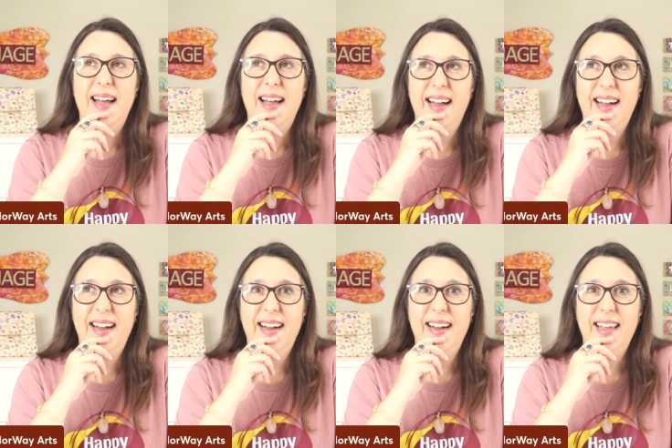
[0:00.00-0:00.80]

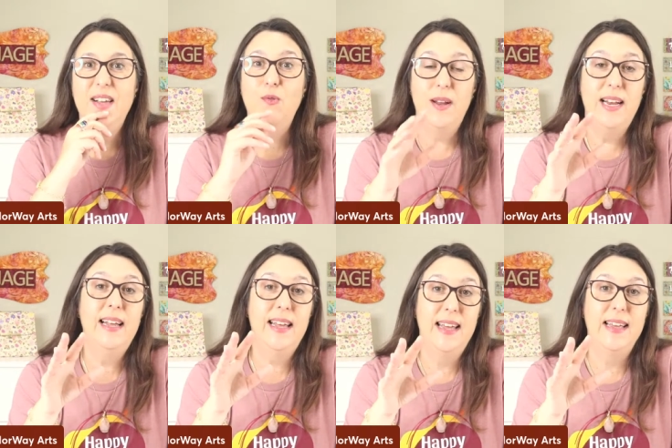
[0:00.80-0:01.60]
uh, it
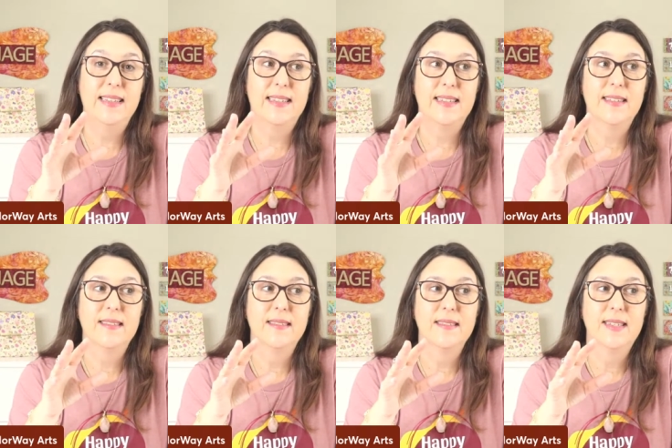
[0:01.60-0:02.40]
really is
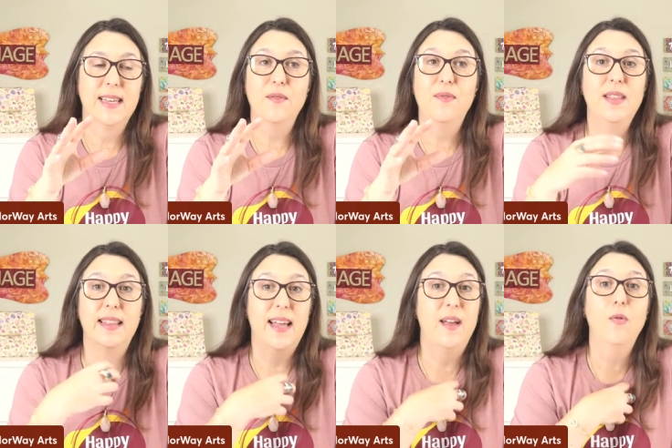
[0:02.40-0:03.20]
something
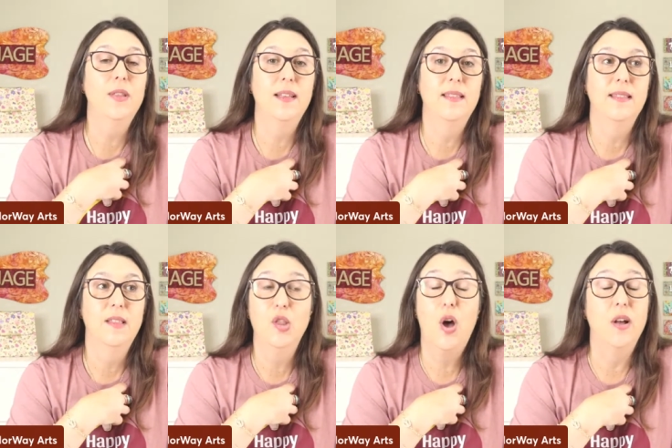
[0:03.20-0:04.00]
that i couldn't
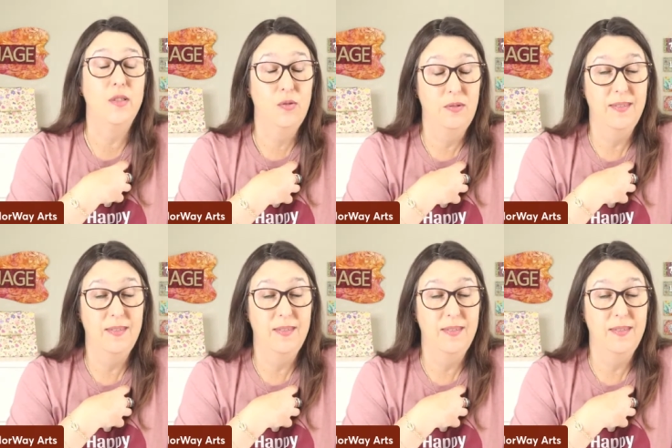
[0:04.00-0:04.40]
not